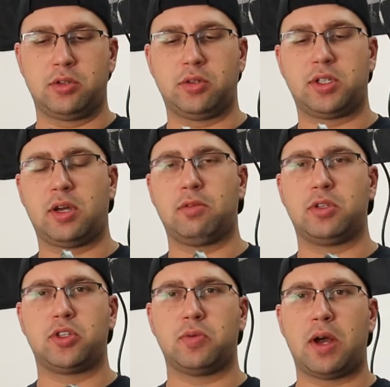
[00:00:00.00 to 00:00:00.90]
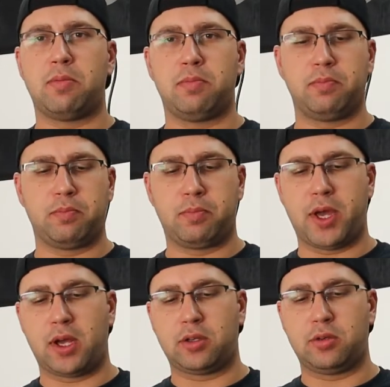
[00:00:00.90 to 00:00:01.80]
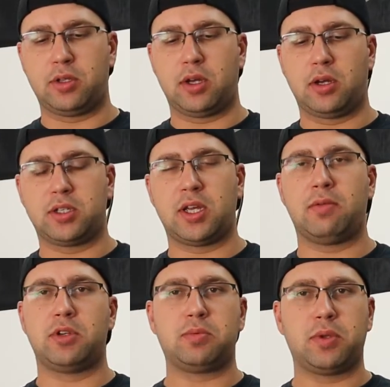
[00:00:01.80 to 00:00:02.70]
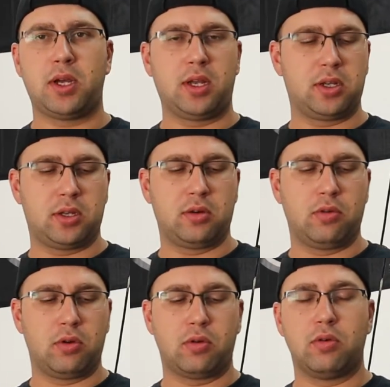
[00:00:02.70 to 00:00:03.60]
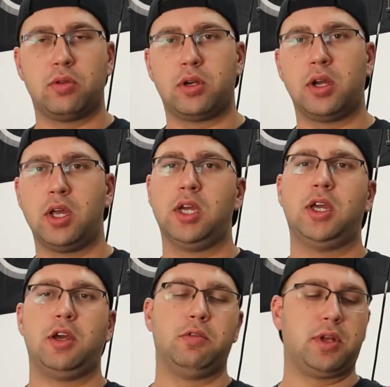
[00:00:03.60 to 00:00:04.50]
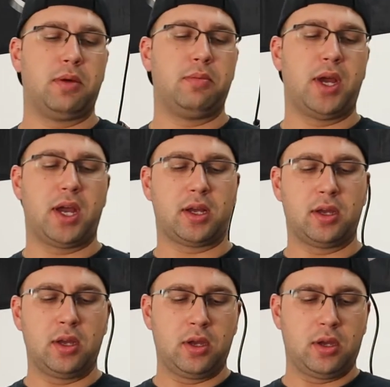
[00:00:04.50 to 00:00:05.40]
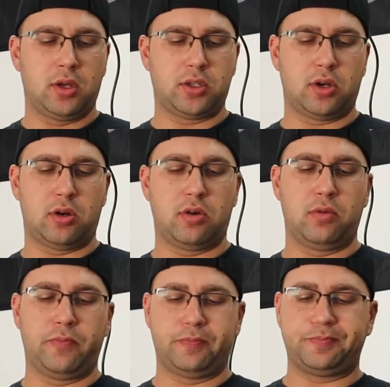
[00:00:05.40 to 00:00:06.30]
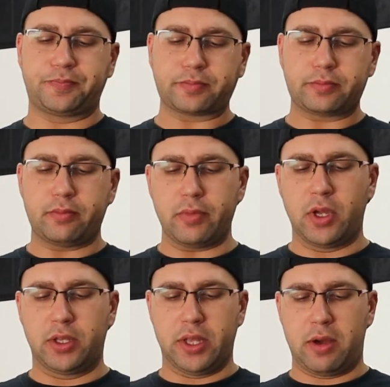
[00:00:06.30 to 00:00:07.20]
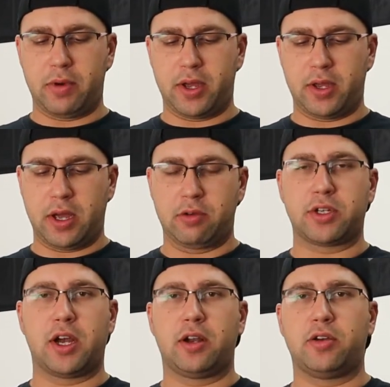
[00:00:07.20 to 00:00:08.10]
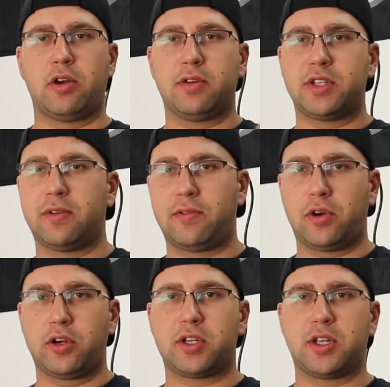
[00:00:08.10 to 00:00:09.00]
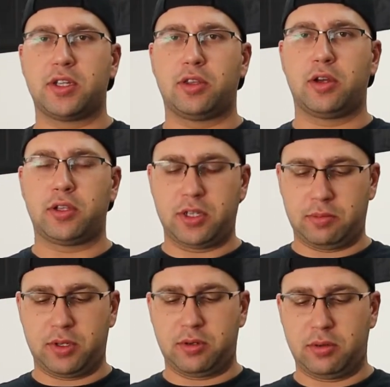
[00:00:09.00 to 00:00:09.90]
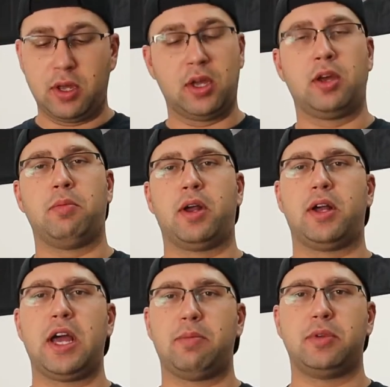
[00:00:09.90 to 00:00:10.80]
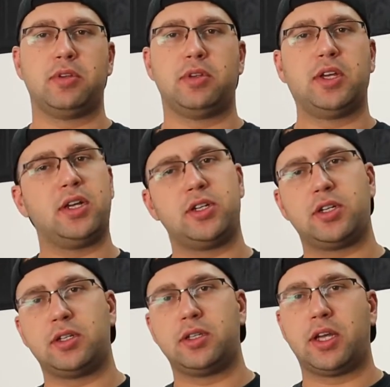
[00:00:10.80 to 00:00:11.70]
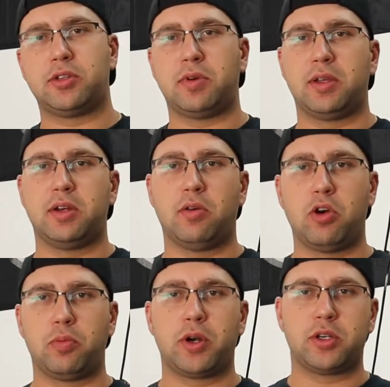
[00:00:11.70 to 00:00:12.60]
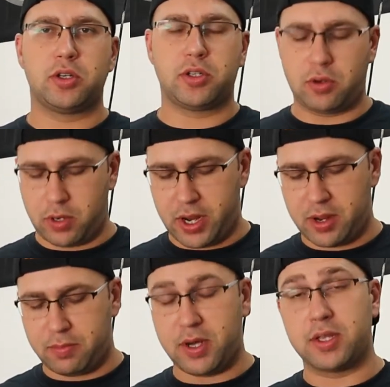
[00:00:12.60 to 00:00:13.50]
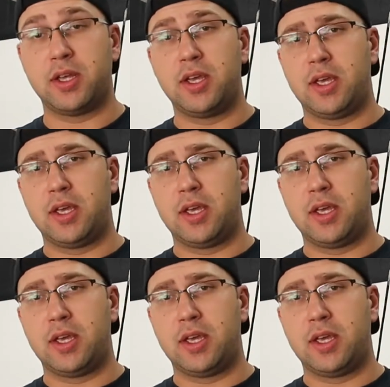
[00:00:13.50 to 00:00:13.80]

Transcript: as I would swap back to the sandwich plate and the oil cooler, it would come back. So that way I was kind of nervous at first because I thought something might have happened to the engine. That's why the oil pressure is so high. But